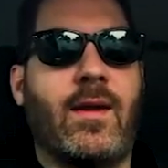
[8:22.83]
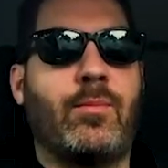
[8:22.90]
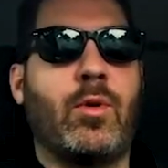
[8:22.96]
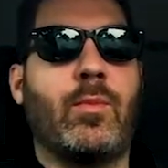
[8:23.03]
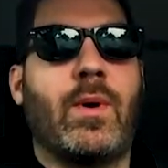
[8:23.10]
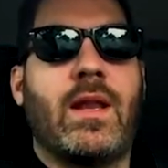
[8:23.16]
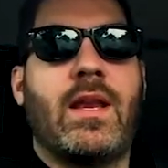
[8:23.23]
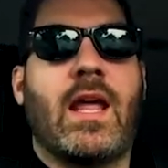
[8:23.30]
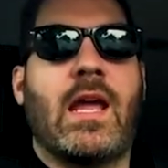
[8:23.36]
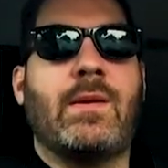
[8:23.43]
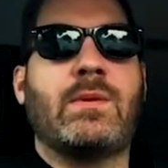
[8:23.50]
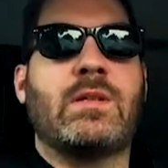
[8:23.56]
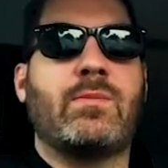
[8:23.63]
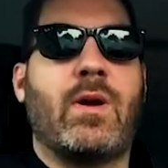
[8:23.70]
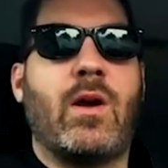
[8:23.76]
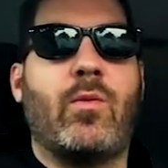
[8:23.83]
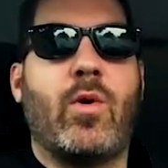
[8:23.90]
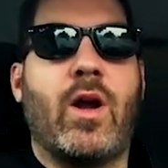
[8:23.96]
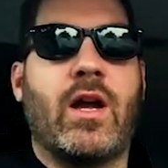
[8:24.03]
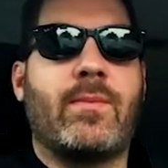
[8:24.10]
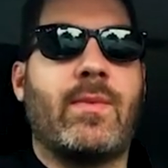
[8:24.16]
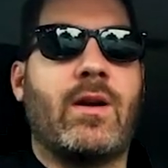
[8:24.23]
put my name to my
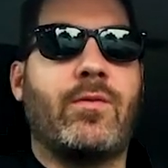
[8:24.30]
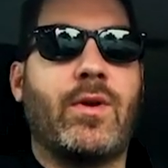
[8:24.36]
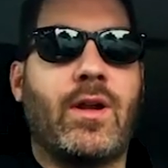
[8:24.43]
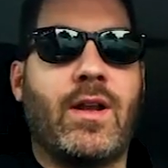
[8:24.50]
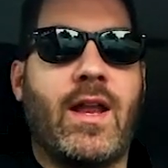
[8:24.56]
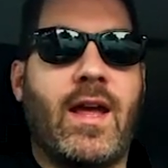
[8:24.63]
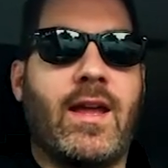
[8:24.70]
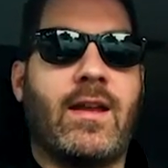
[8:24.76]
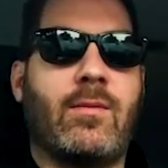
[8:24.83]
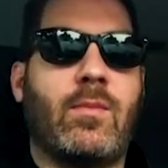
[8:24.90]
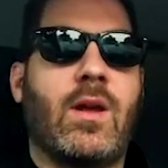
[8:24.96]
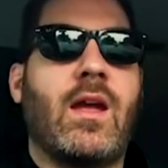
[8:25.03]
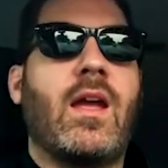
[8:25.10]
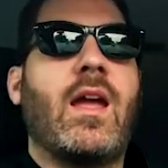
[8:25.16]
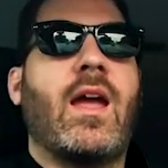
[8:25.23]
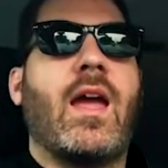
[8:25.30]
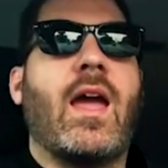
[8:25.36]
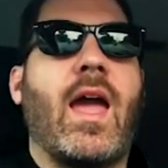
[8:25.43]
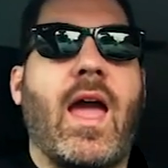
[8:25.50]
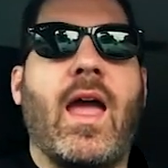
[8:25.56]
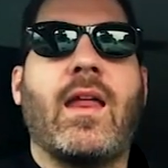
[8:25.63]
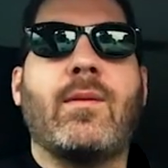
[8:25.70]
work, my real name,
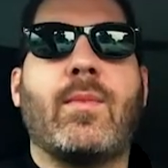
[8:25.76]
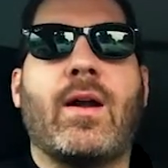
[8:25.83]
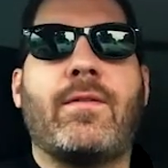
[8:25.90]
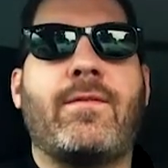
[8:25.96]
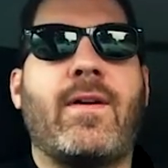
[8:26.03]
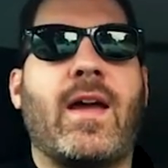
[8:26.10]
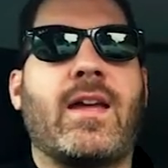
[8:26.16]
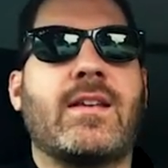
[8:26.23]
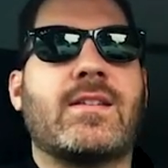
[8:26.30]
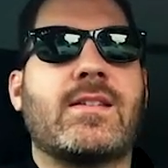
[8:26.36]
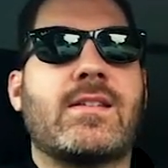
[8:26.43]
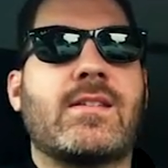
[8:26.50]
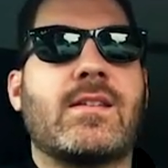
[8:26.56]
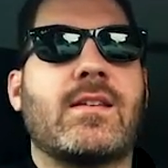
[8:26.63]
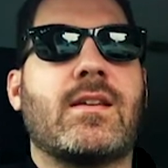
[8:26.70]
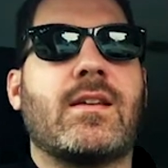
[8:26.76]
and my face.